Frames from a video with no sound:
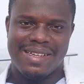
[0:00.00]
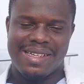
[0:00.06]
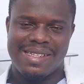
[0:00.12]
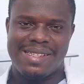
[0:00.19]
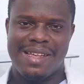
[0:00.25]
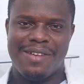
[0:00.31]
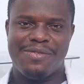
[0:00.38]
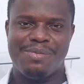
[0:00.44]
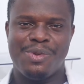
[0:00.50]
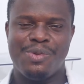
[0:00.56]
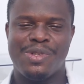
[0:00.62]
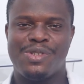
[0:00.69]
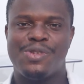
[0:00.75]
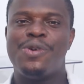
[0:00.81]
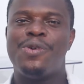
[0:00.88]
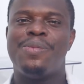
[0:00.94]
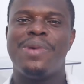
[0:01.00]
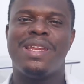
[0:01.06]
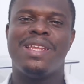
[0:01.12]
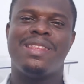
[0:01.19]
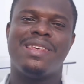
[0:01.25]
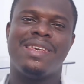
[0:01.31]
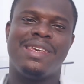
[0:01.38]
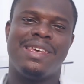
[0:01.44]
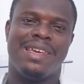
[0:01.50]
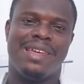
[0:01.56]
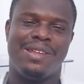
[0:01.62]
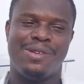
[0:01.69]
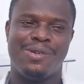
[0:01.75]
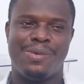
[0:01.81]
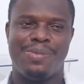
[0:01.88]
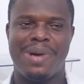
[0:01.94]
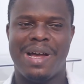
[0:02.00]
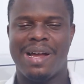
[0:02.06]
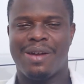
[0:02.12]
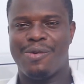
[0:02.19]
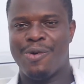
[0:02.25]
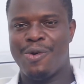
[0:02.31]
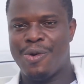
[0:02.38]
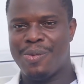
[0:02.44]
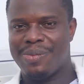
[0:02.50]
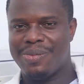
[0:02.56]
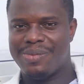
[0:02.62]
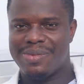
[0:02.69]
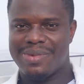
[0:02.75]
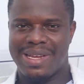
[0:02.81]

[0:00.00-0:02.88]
it left me with so many thinking, you know, back home.